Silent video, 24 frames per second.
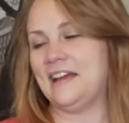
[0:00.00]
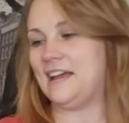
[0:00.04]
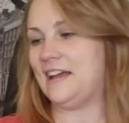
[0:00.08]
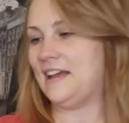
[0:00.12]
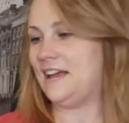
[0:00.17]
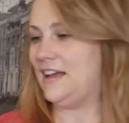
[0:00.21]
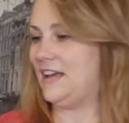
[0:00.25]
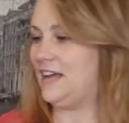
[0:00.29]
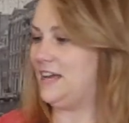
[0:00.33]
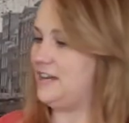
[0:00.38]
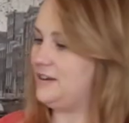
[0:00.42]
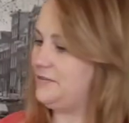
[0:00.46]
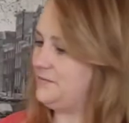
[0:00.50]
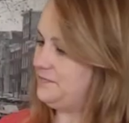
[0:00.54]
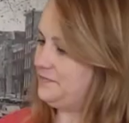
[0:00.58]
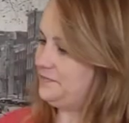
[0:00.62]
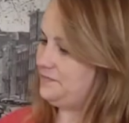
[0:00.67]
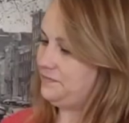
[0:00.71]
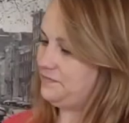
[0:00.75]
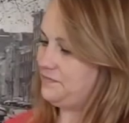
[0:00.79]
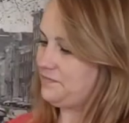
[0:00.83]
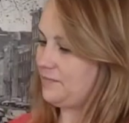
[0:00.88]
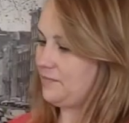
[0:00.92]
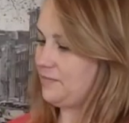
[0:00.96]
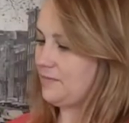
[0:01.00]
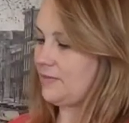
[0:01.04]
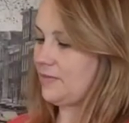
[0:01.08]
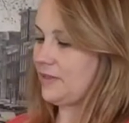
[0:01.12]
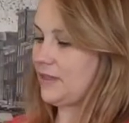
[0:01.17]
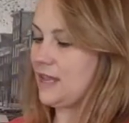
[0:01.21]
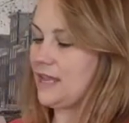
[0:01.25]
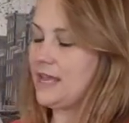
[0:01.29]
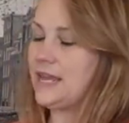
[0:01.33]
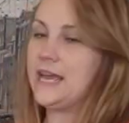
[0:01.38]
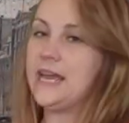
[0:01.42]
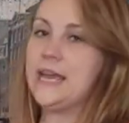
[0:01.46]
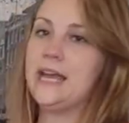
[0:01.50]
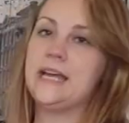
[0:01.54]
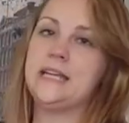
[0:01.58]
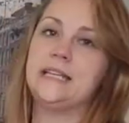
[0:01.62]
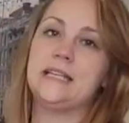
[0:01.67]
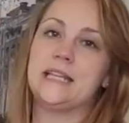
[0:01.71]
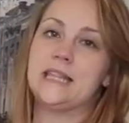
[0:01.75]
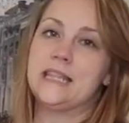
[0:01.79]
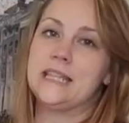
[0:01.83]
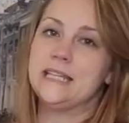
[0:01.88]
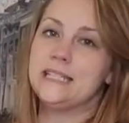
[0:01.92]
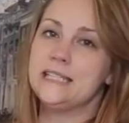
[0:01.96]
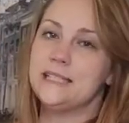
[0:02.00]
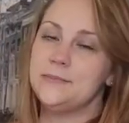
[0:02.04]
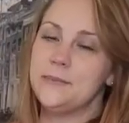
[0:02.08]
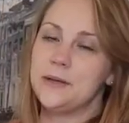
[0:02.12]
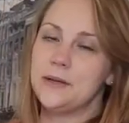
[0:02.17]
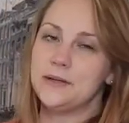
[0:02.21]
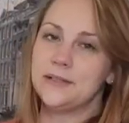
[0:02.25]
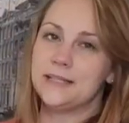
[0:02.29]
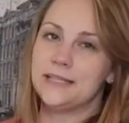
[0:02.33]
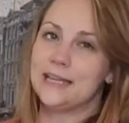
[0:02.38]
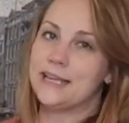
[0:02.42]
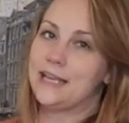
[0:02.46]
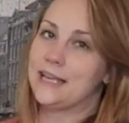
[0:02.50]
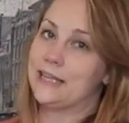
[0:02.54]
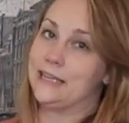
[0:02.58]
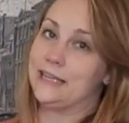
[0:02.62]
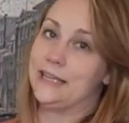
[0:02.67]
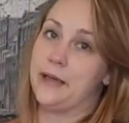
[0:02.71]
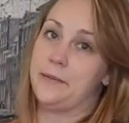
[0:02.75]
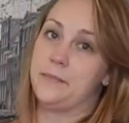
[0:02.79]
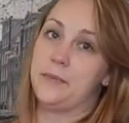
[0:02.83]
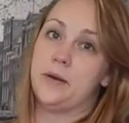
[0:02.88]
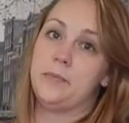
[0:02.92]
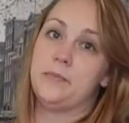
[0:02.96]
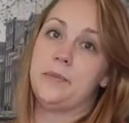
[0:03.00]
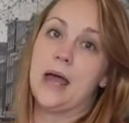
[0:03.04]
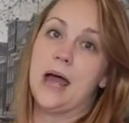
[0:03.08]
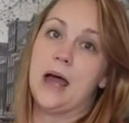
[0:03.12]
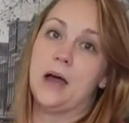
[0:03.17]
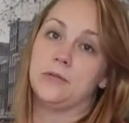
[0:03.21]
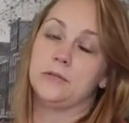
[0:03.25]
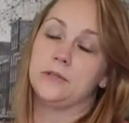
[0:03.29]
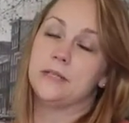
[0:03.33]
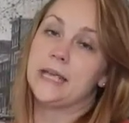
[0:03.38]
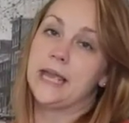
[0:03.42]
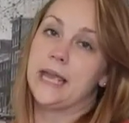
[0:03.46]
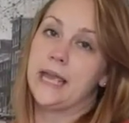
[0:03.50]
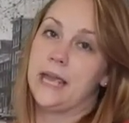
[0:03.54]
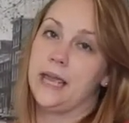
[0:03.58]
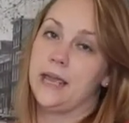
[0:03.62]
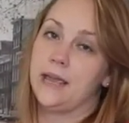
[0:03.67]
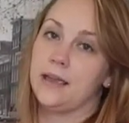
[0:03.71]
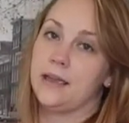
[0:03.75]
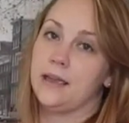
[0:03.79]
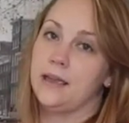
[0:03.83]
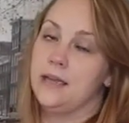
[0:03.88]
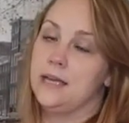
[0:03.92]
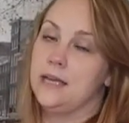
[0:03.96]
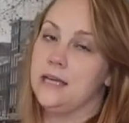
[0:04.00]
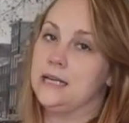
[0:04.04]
Um, and this smells like a lemon pound cake.